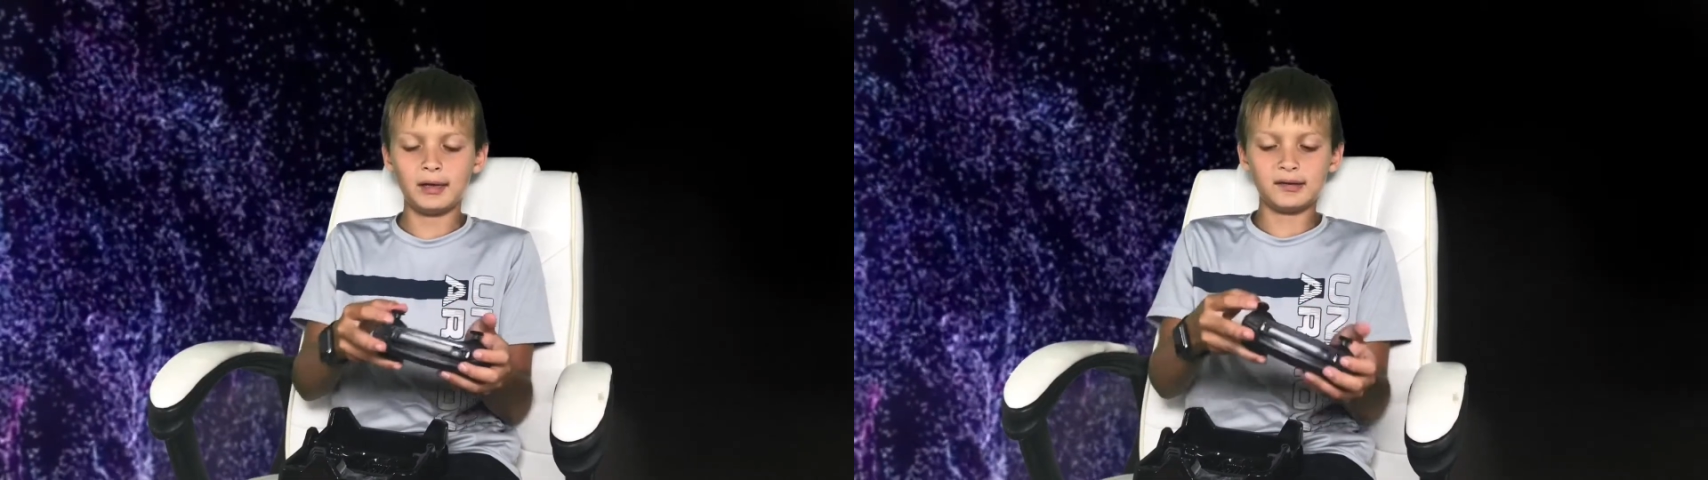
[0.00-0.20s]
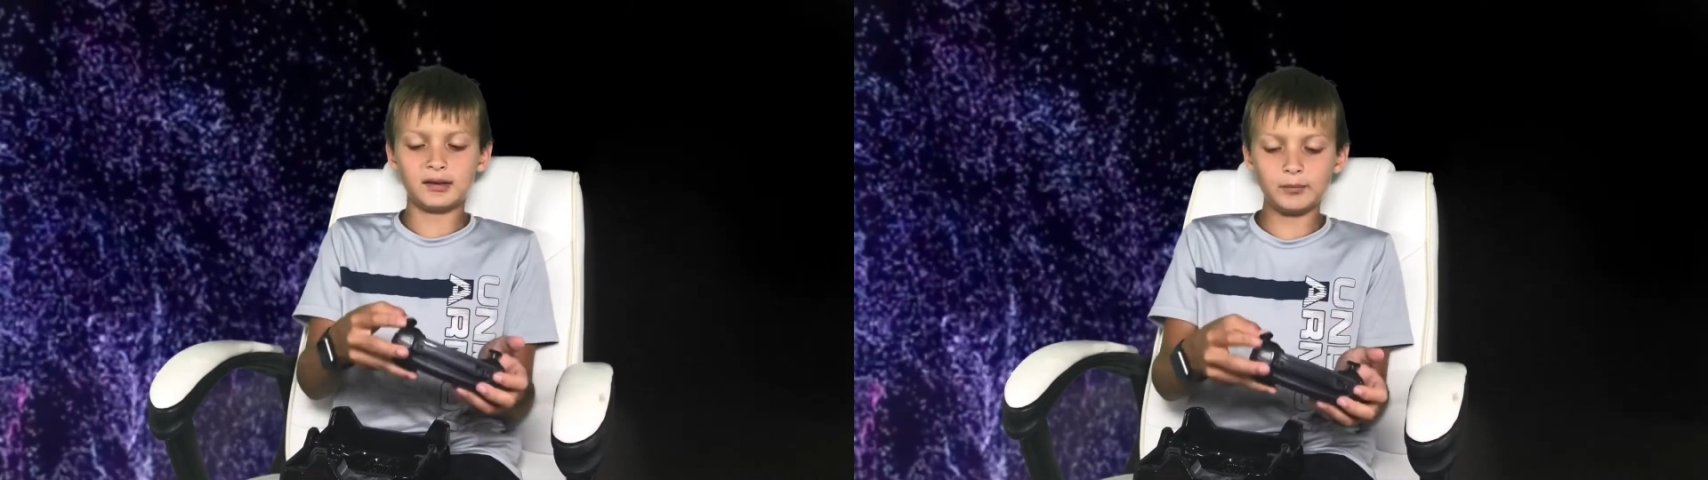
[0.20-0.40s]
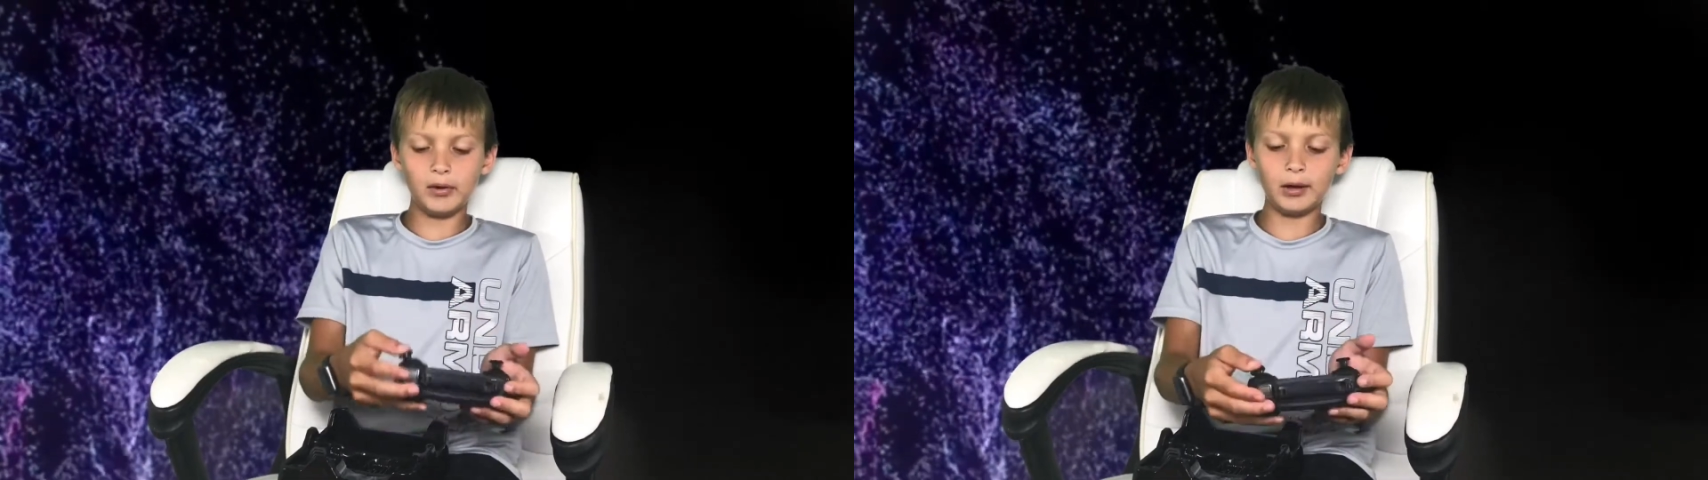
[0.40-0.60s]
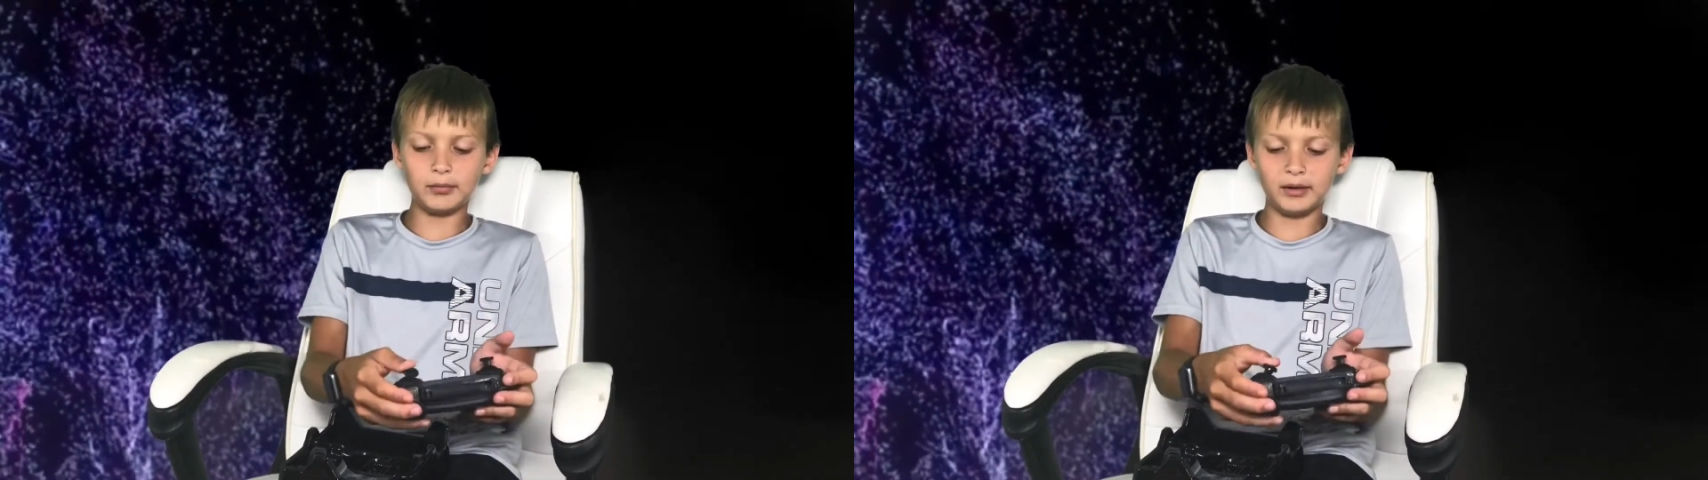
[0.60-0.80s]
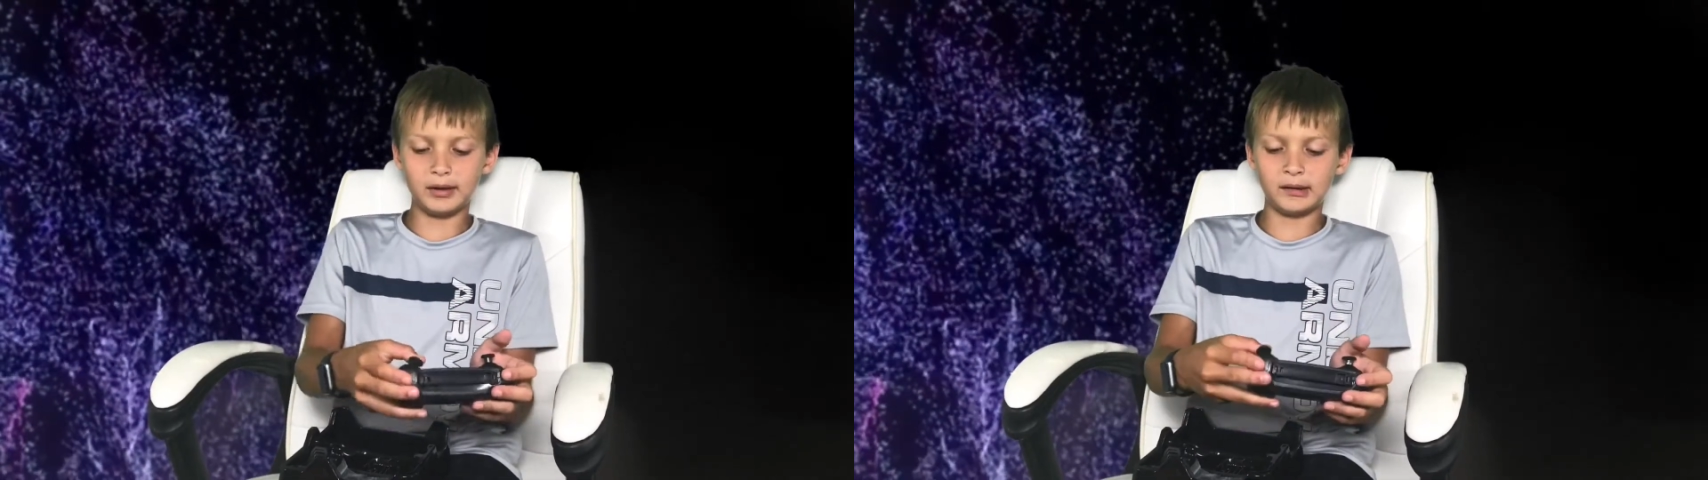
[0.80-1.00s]
Sometimes
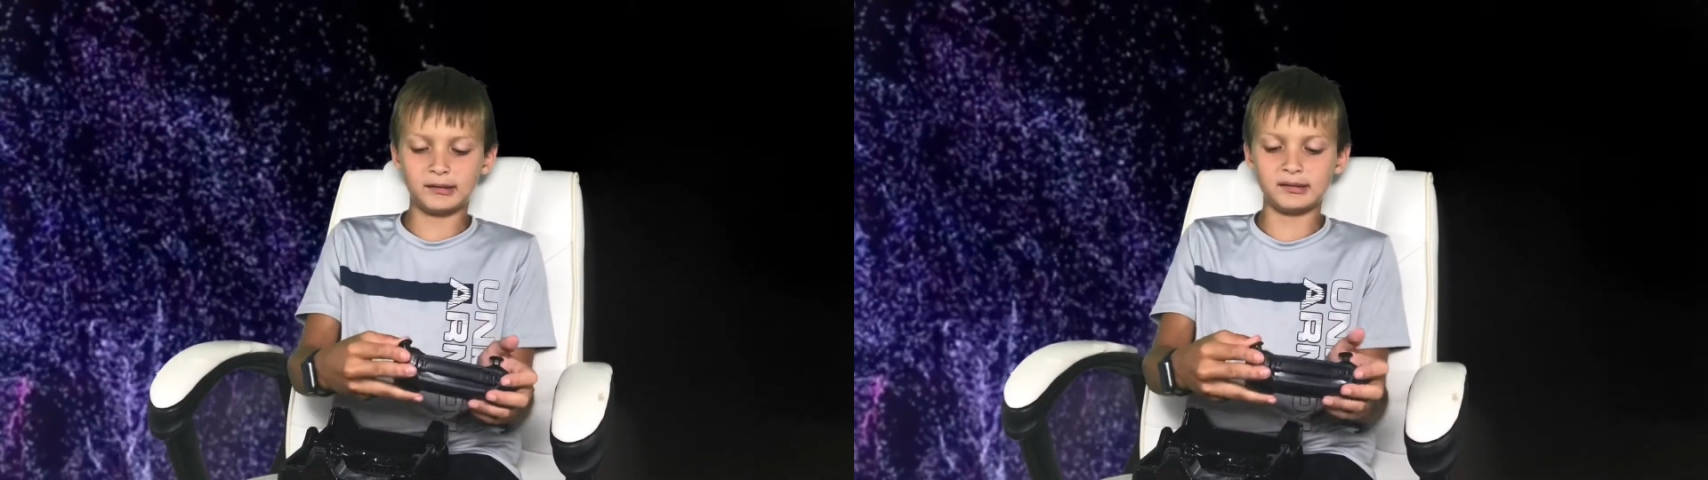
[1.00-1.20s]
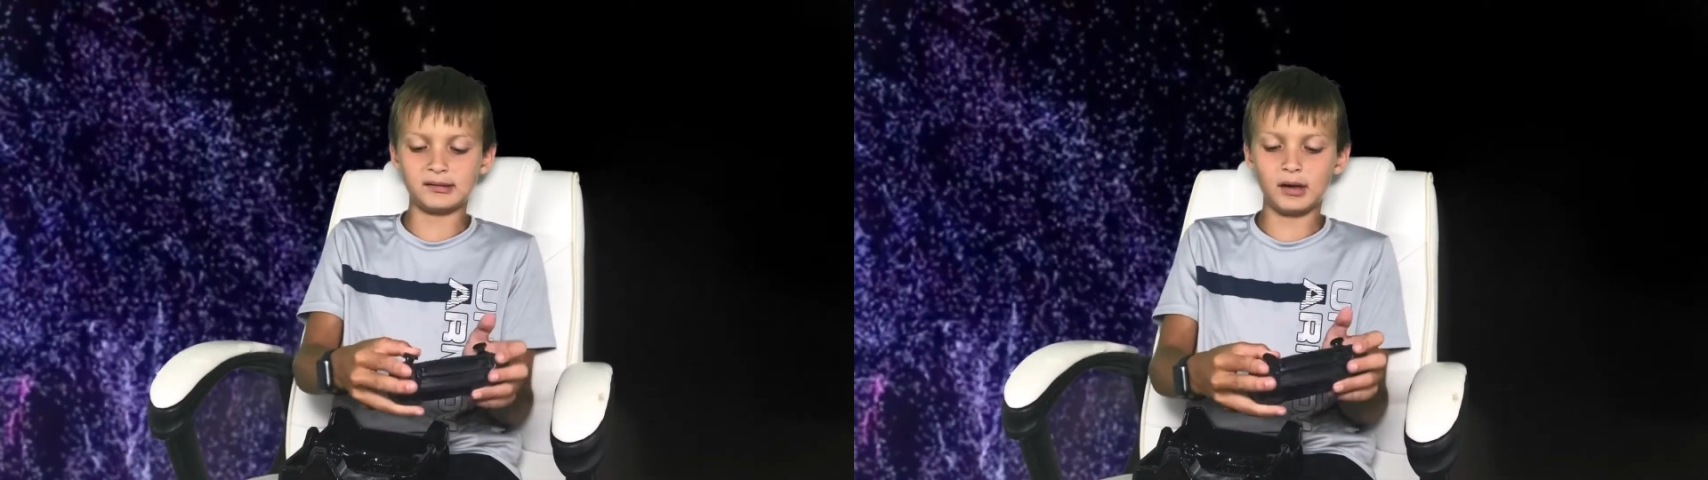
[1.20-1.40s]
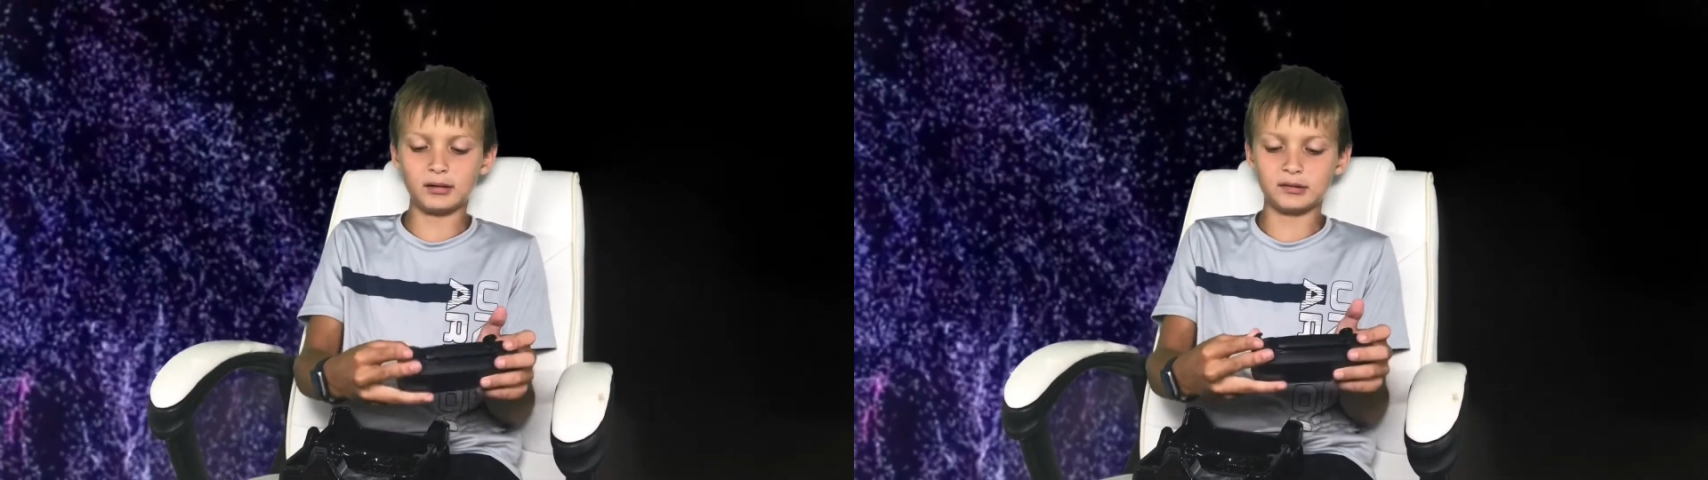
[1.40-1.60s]
it gets stuck,